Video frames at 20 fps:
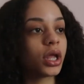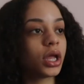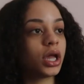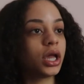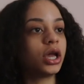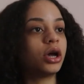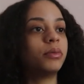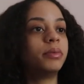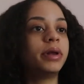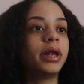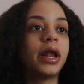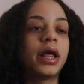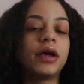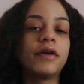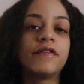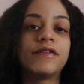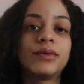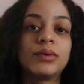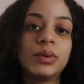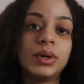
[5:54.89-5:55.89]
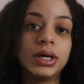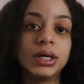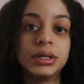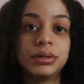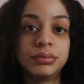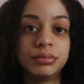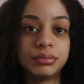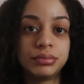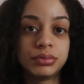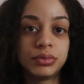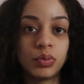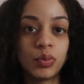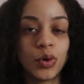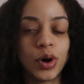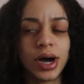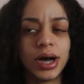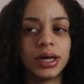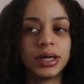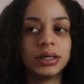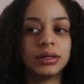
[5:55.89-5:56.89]
He'll be like, for what?
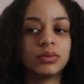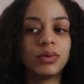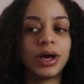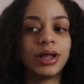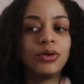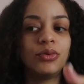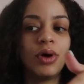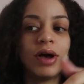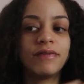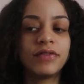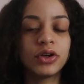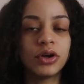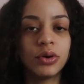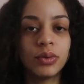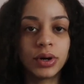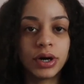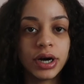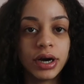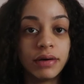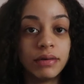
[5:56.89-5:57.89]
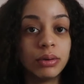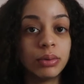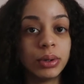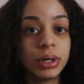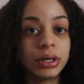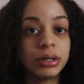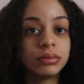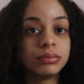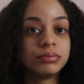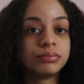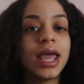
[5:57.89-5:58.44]
Why do you have to go with her everywhere?